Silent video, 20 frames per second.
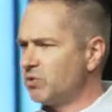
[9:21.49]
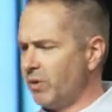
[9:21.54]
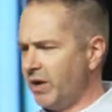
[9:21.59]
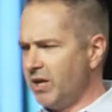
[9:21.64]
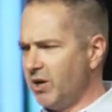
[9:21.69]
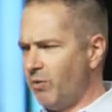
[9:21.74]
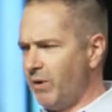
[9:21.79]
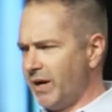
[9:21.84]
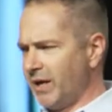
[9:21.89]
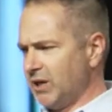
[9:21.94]
Well,
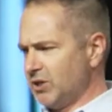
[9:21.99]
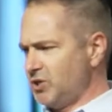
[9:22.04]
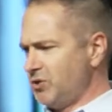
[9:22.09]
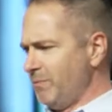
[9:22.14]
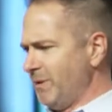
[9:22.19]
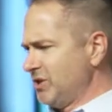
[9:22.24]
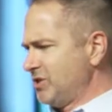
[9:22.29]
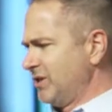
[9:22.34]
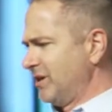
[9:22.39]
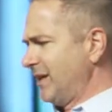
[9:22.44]
you don't want to get too
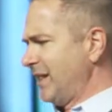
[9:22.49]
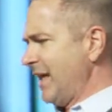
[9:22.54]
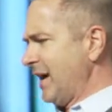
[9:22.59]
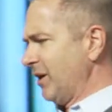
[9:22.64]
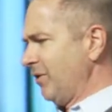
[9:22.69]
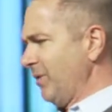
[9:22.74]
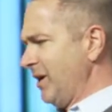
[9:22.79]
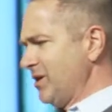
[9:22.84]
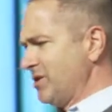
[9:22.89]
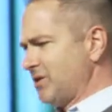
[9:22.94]
much into
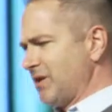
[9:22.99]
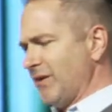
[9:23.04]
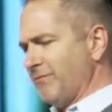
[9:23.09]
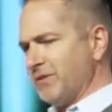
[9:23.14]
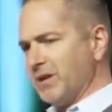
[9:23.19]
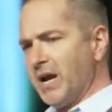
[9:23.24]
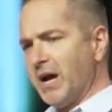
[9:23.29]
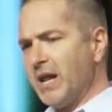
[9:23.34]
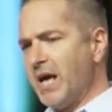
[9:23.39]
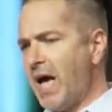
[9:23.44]
that gray stuff.
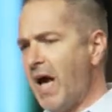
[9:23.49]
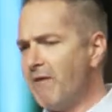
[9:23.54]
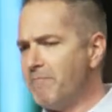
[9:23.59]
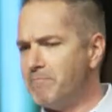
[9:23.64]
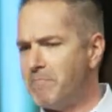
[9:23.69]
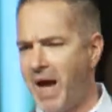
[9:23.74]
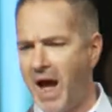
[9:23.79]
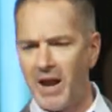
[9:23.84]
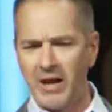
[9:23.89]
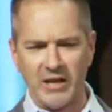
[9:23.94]
You got to
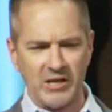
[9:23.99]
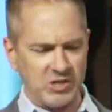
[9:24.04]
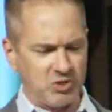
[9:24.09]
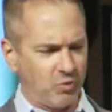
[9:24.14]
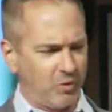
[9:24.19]
have balance.